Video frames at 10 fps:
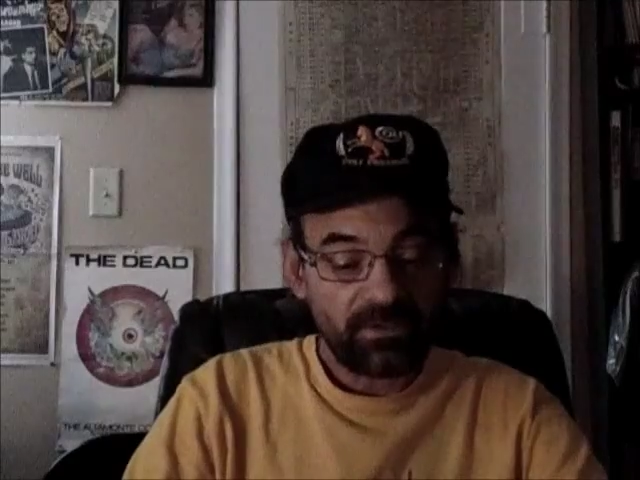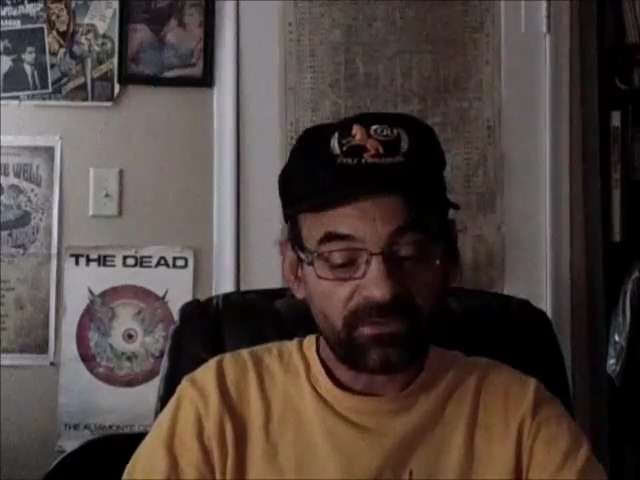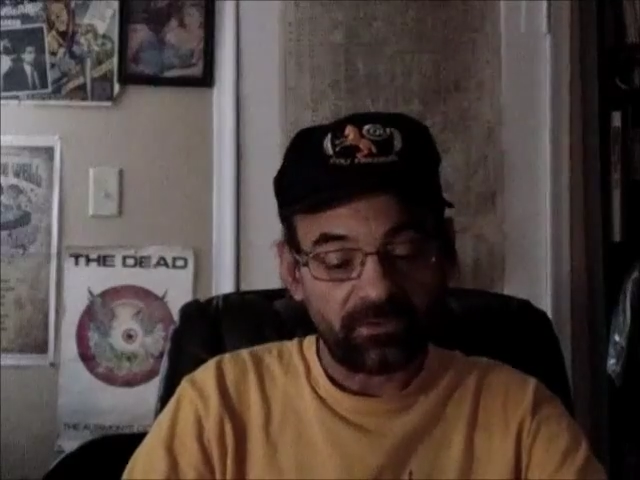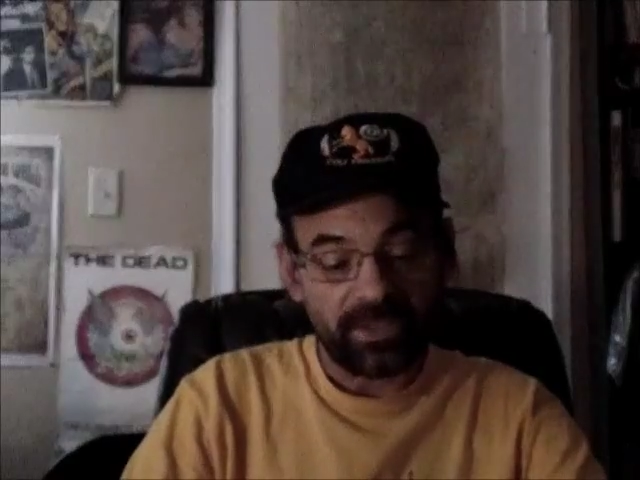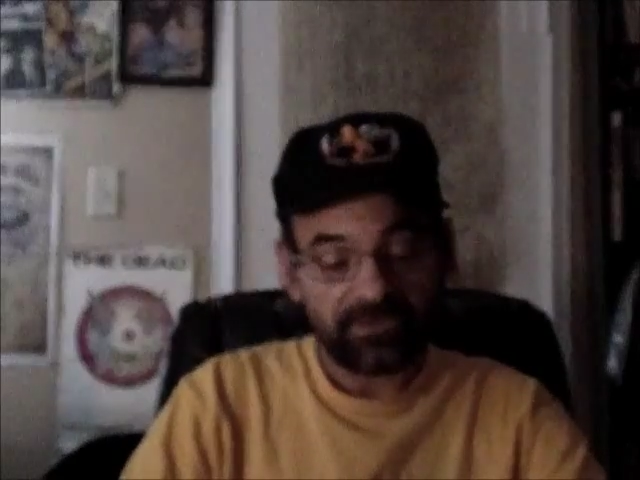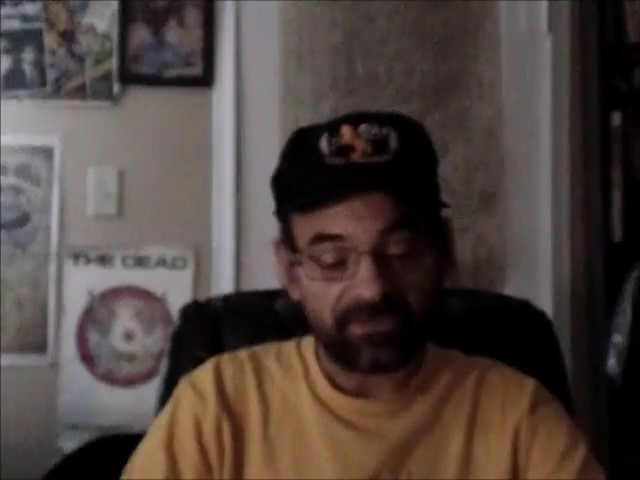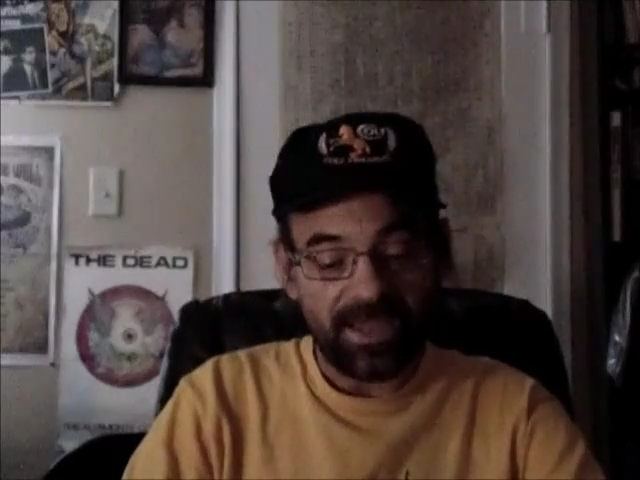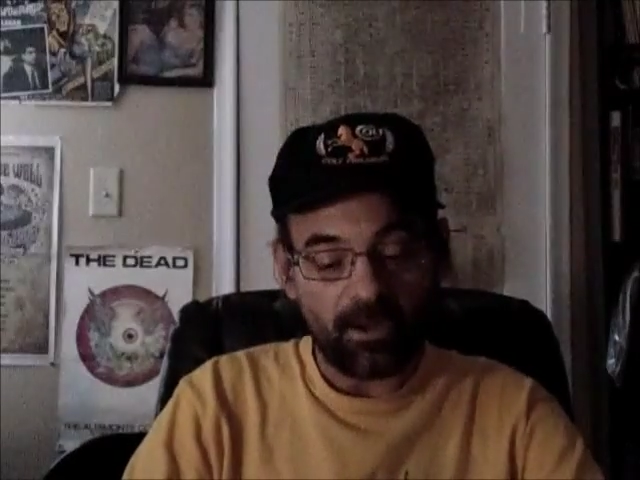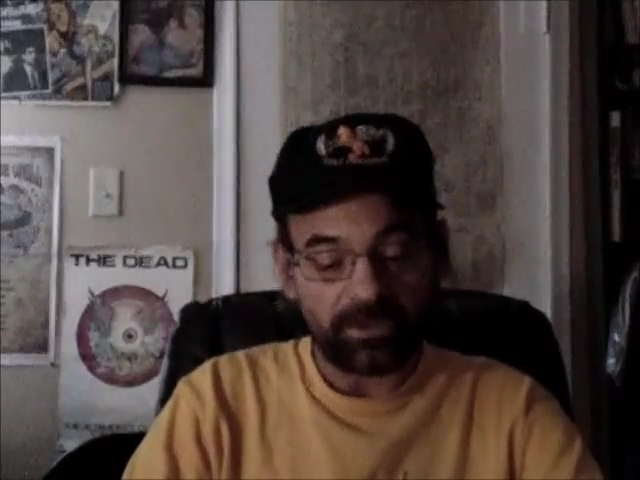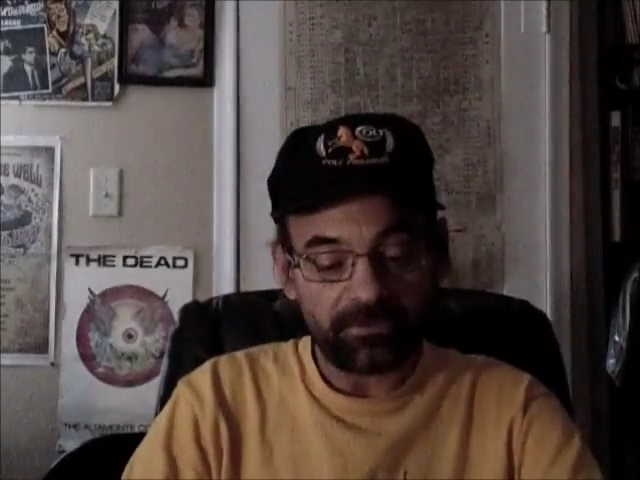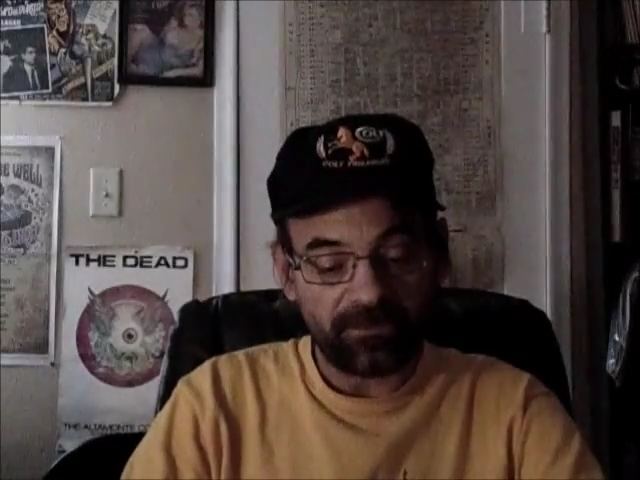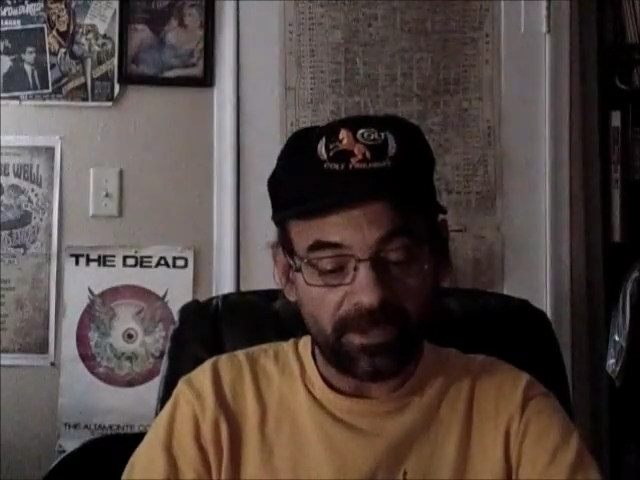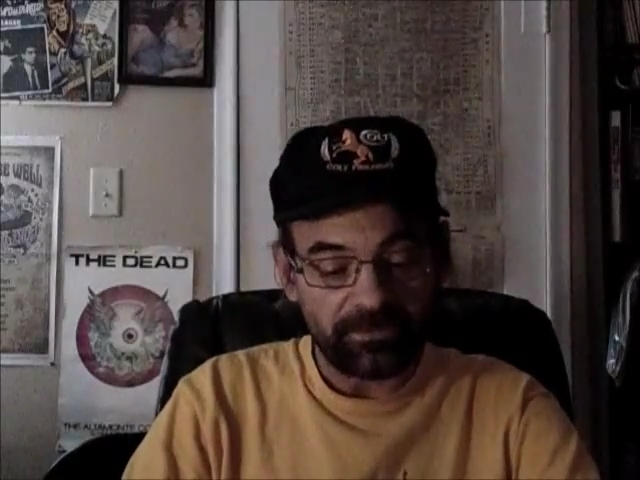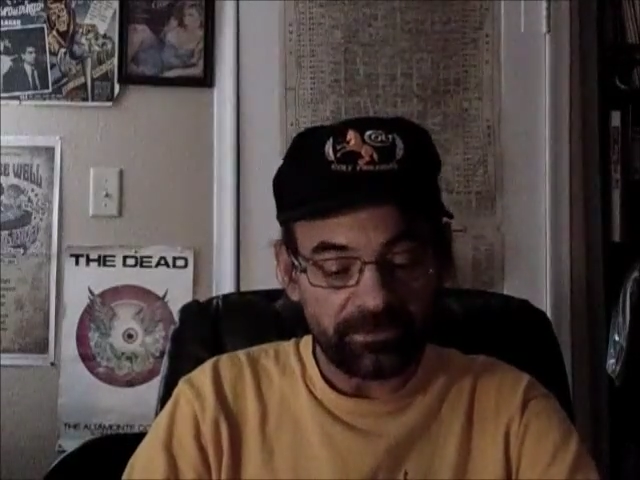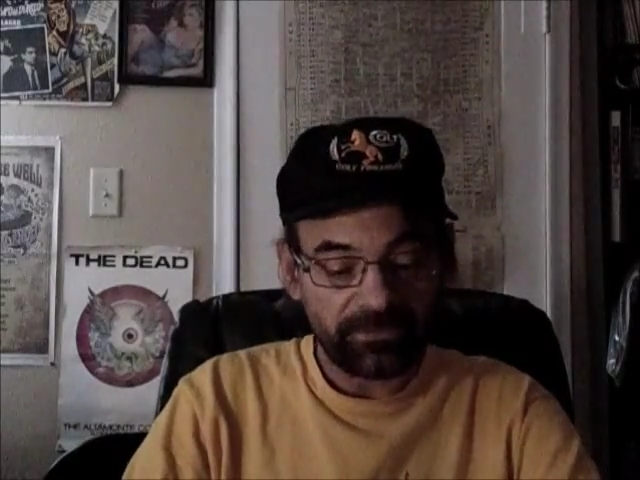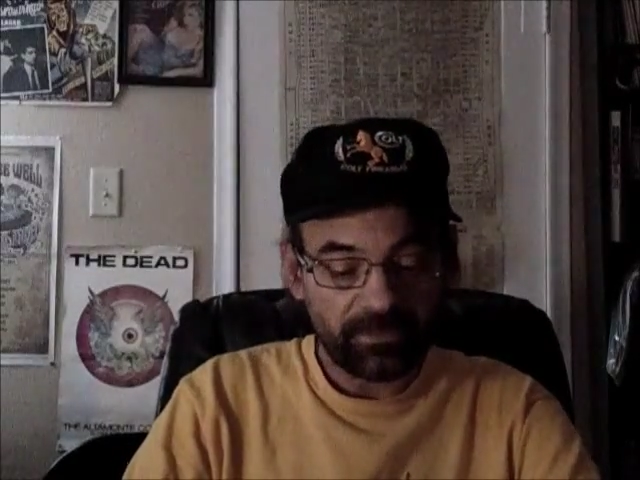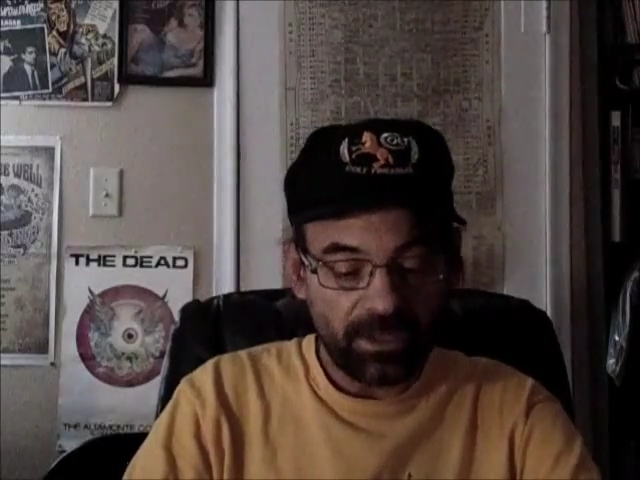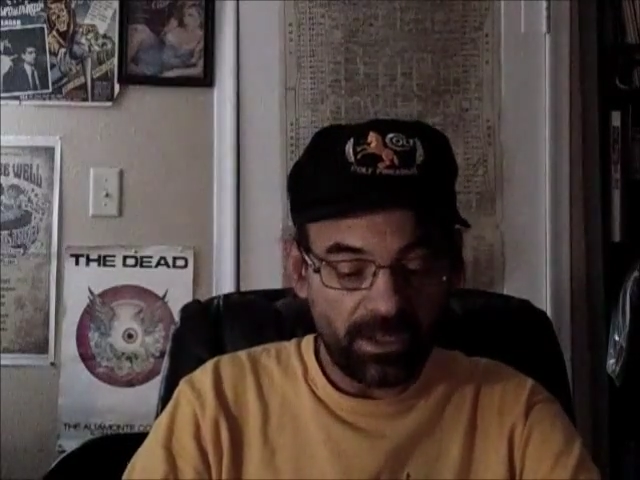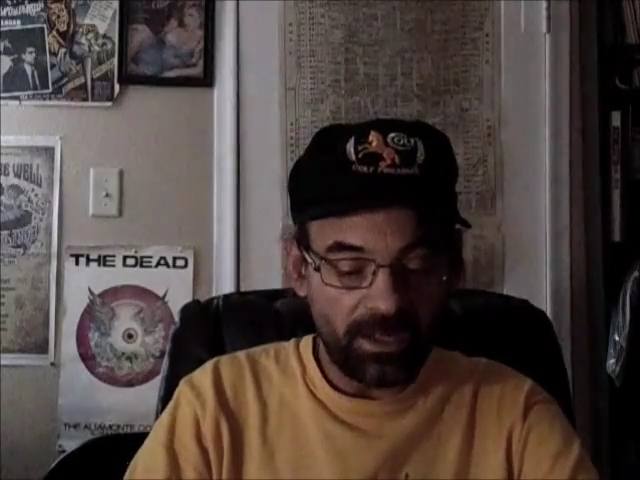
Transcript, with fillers: So that's now another 5 years.